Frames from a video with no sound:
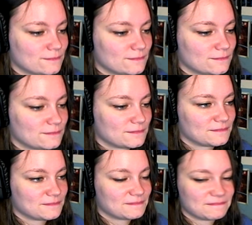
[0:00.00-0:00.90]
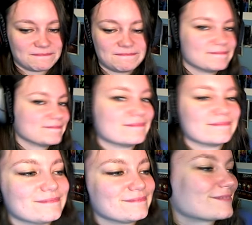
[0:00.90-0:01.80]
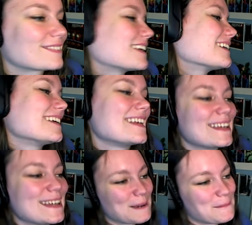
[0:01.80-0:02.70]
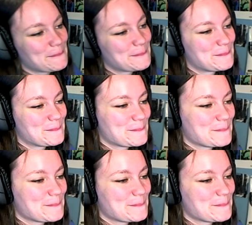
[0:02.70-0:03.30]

Oh, man. oh lord. Yep. This